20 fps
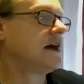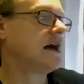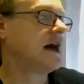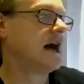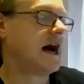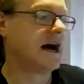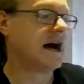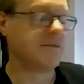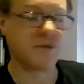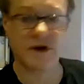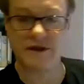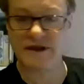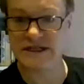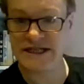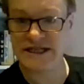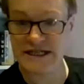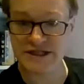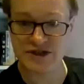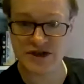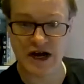And what the
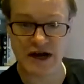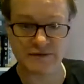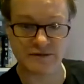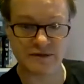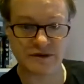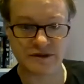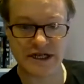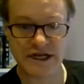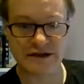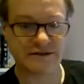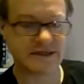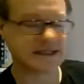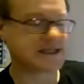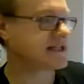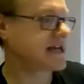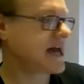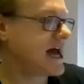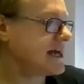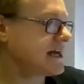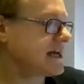disk drive will do is
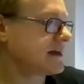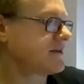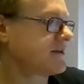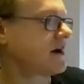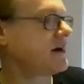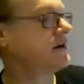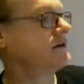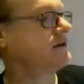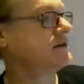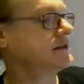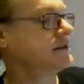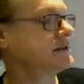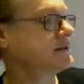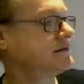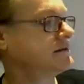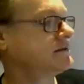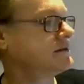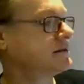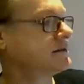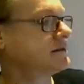take those
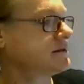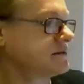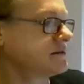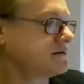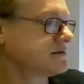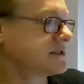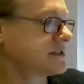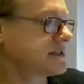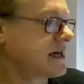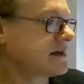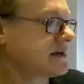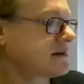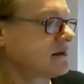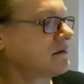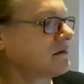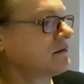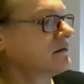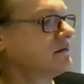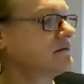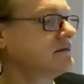sort of subtle